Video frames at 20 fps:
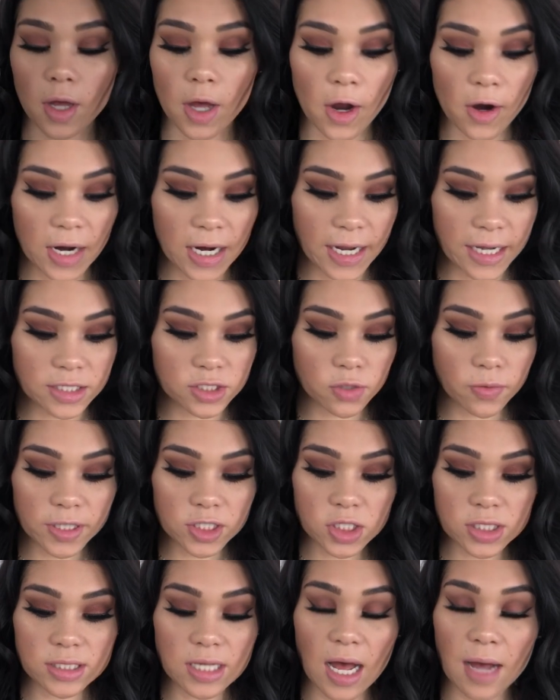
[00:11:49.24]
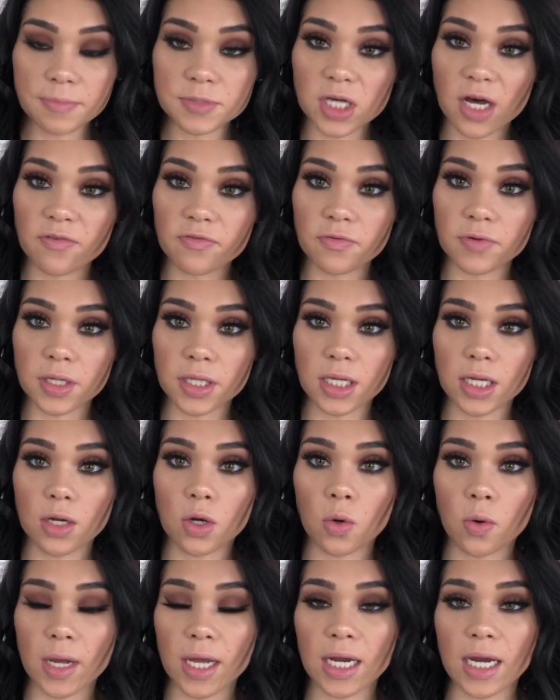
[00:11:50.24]
All right, guys, so I just hopped off really
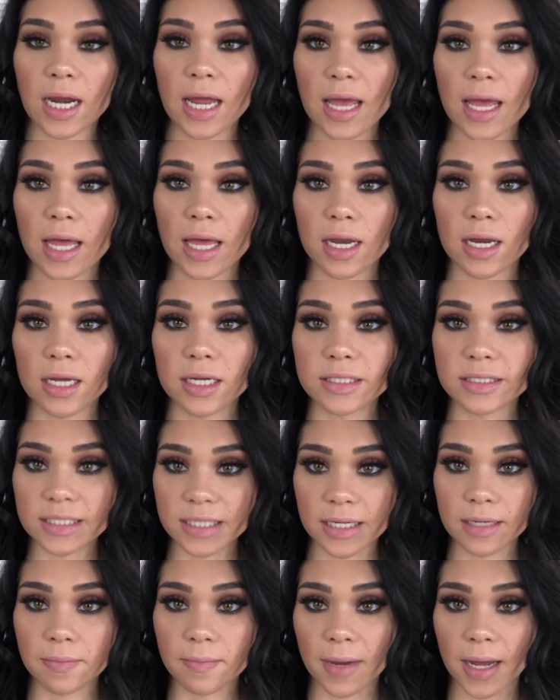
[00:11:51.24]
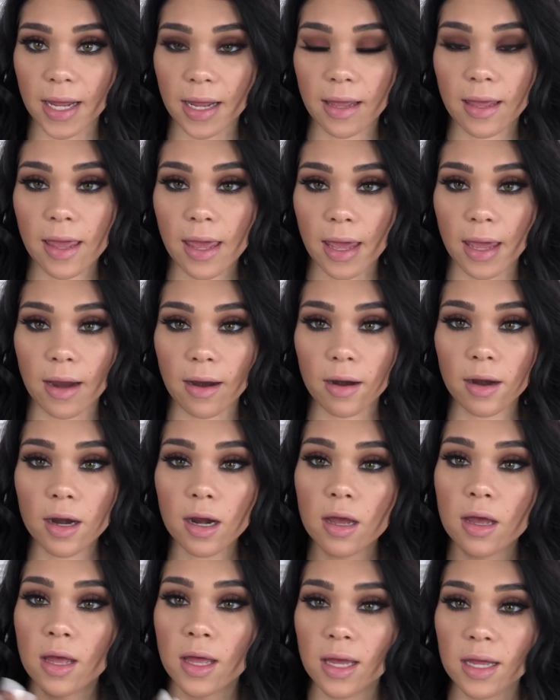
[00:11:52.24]
quick and did my
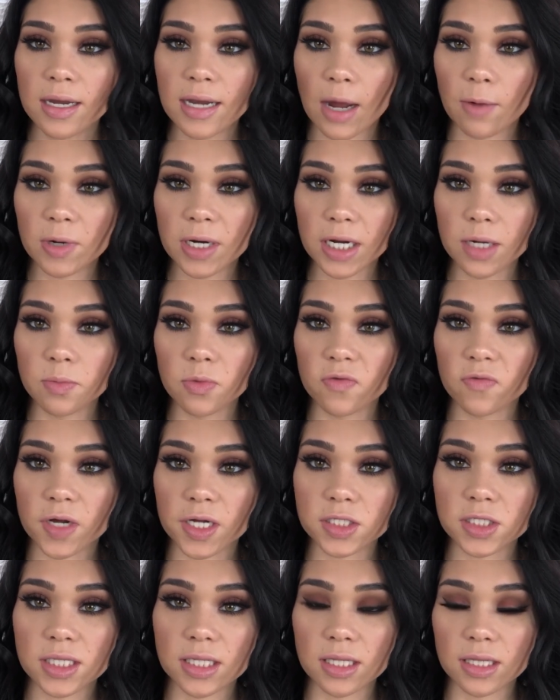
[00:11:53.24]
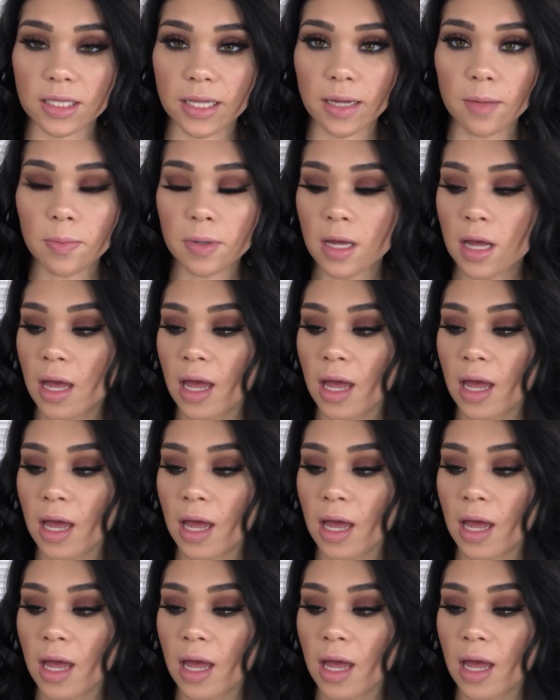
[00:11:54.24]
hair. Now we're gonna move on to the lip.